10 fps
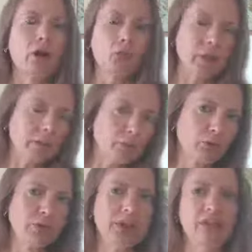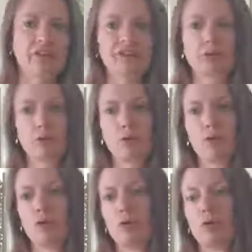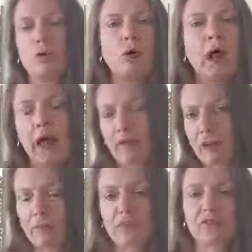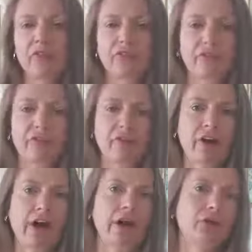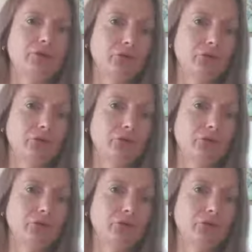or being bullied at school, or having a business that failed,